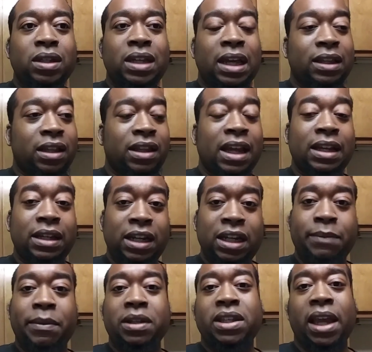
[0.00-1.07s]
and that they need
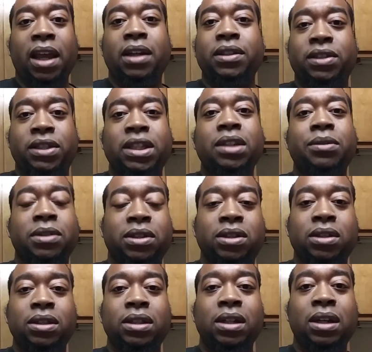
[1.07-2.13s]
to be taken
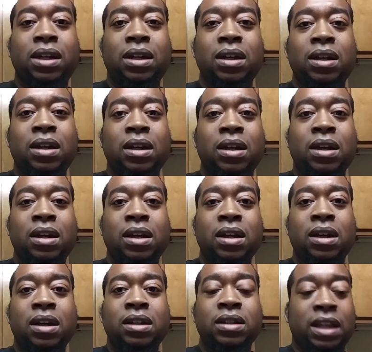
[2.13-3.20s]
seriously
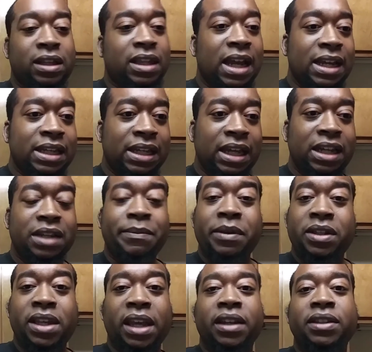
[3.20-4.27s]
that they need to be
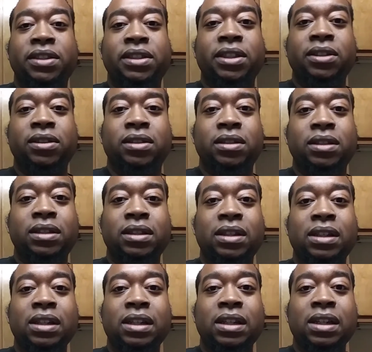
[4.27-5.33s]
taken seriously.
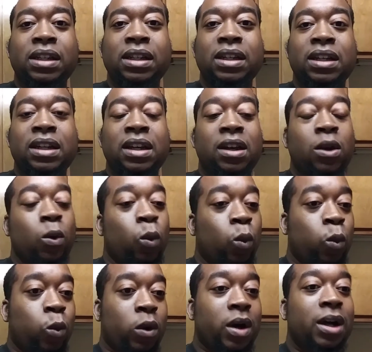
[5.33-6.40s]

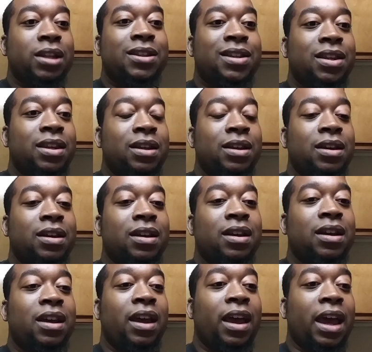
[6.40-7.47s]
What
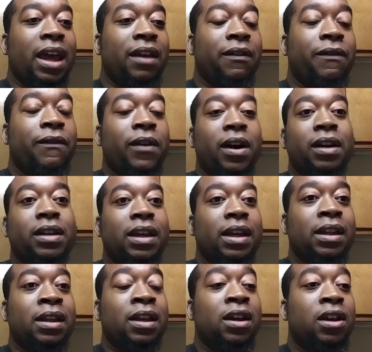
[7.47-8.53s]
a
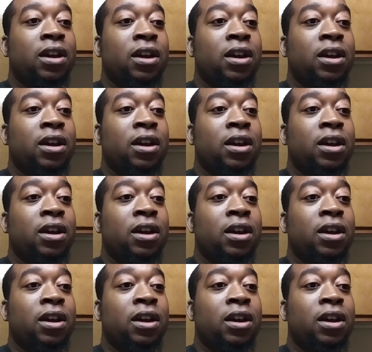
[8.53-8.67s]
fucking